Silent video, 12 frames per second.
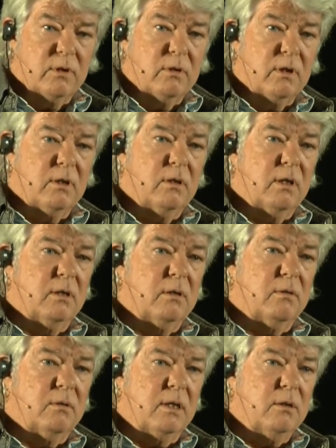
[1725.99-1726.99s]

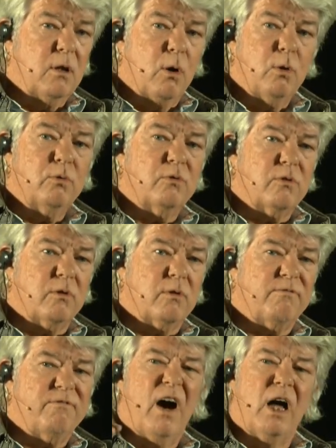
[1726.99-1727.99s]
He knows the
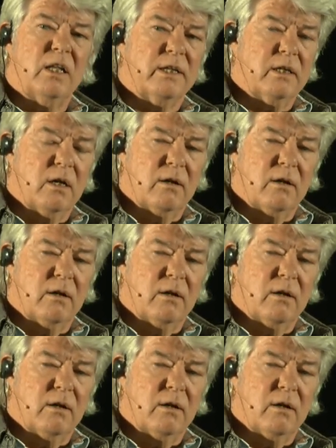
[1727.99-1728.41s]
folly